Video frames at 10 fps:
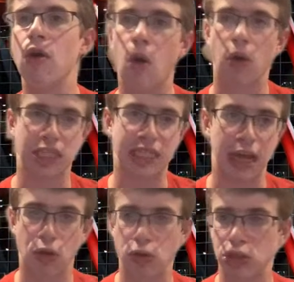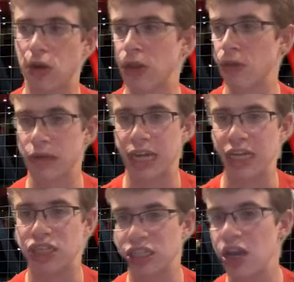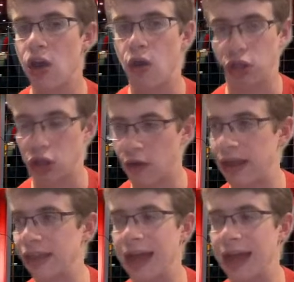or a center who's learning the rotations, learning that